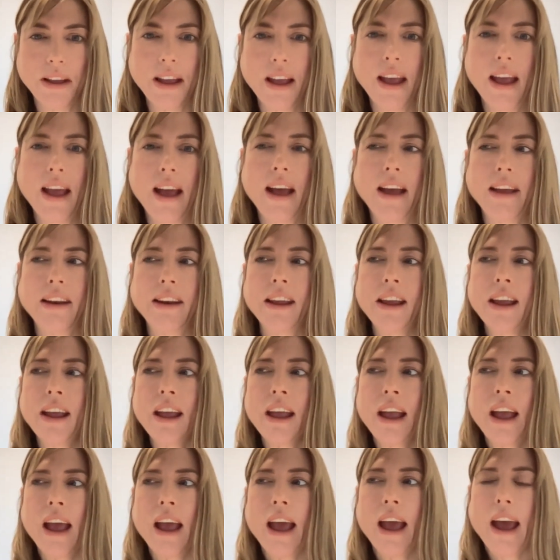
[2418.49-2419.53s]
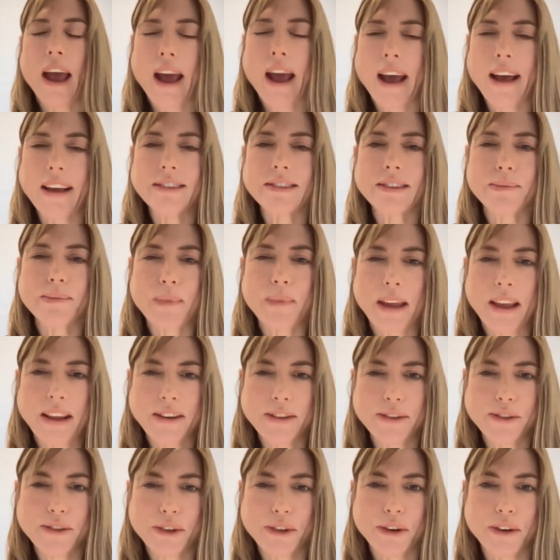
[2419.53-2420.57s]
And as a
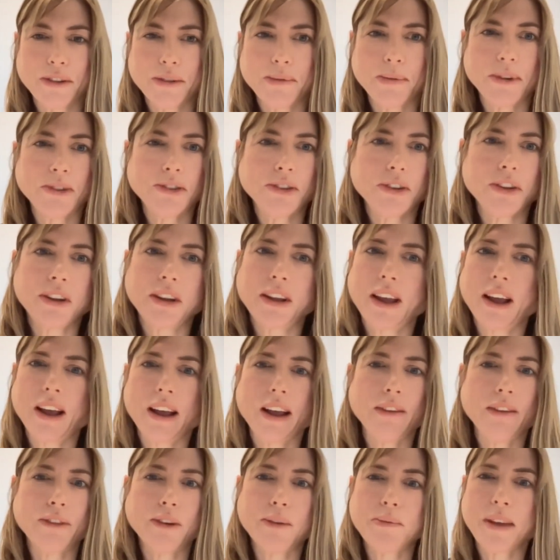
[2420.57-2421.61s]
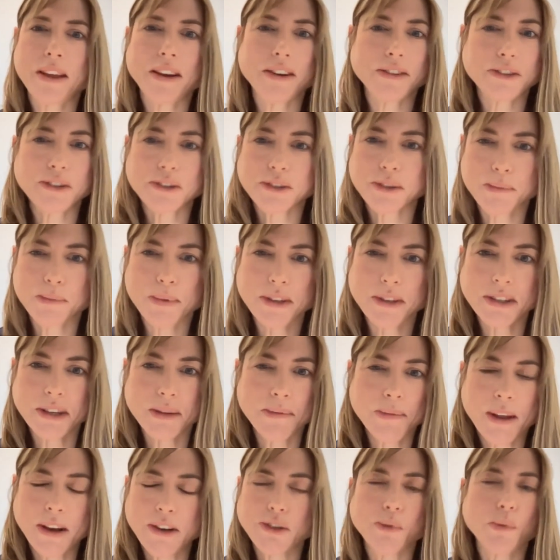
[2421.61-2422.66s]
manager, especially every manager is a busy
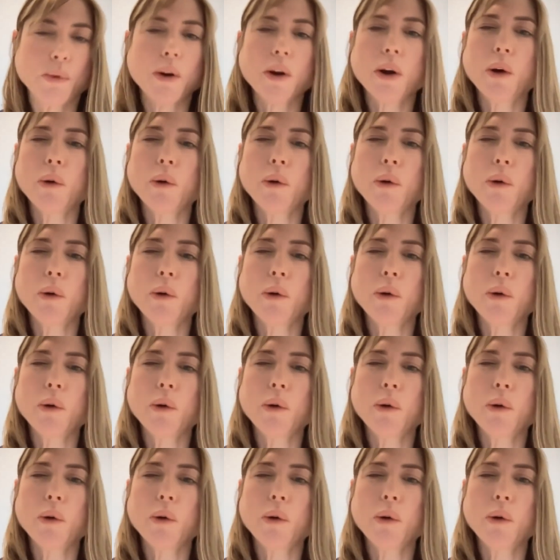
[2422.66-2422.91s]
manager,